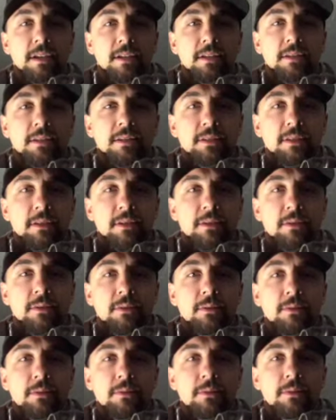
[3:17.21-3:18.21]
So
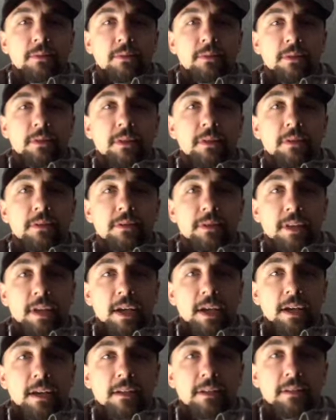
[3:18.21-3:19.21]
there's
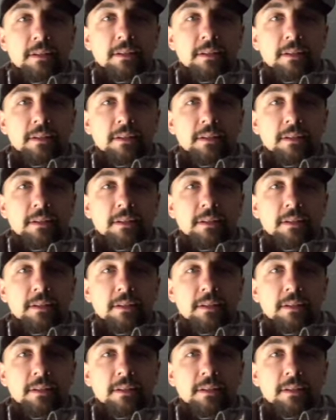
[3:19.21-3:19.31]
that.